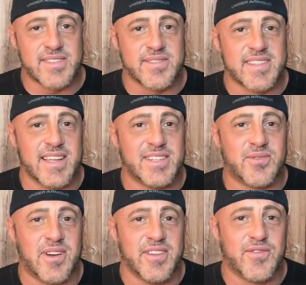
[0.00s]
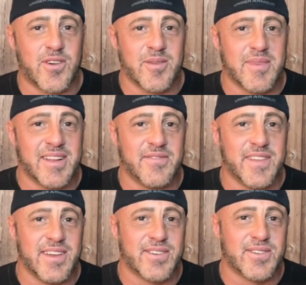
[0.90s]
was a twenty-four minute
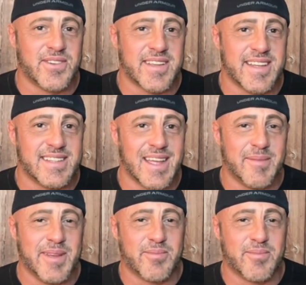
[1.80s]
vehicle to get Damian